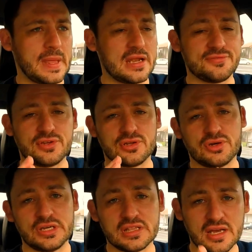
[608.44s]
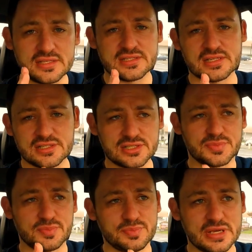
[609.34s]
And if you don't know, inline 6,
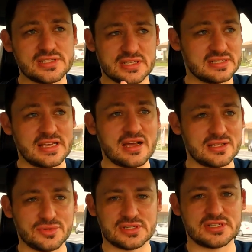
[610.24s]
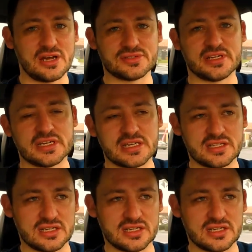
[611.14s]
just basically exactly what it sounds like.